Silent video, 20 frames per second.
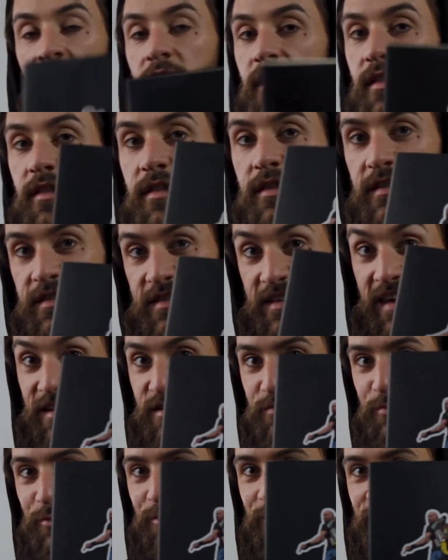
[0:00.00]
the
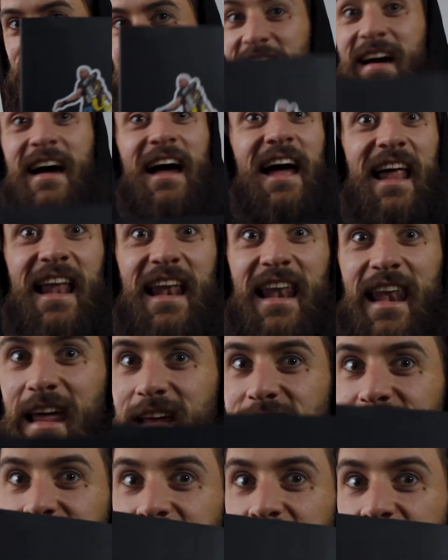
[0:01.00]
sketchbook.
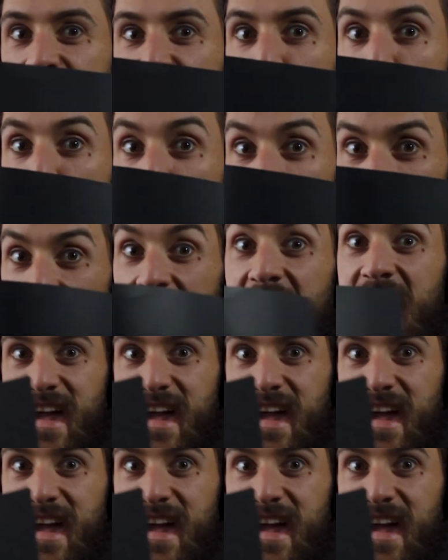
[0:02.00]
Le Sketchbook.